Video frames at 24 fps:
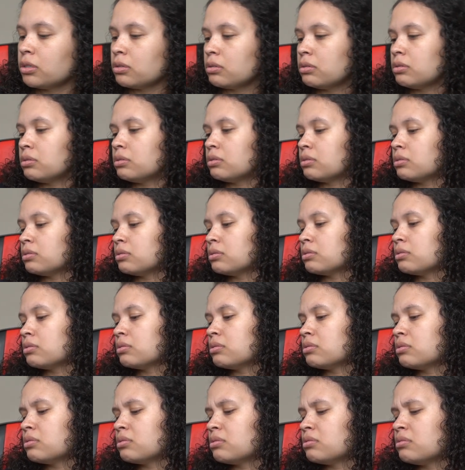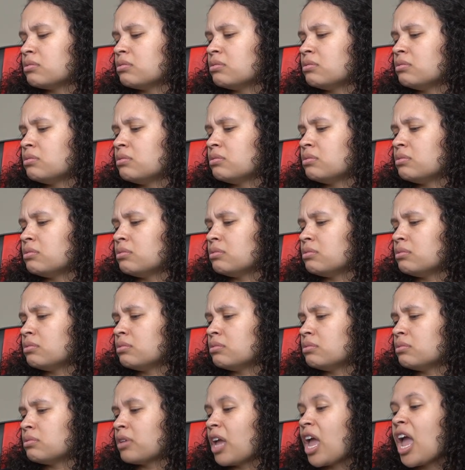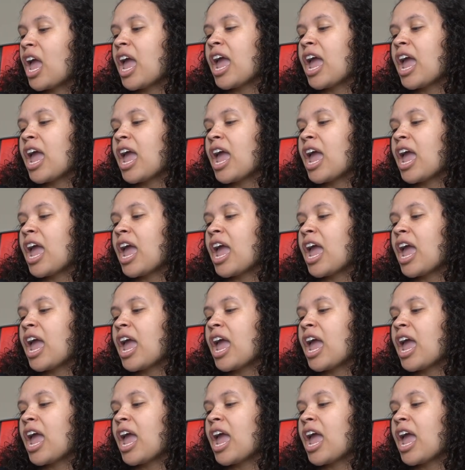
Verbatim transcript: god. Oh.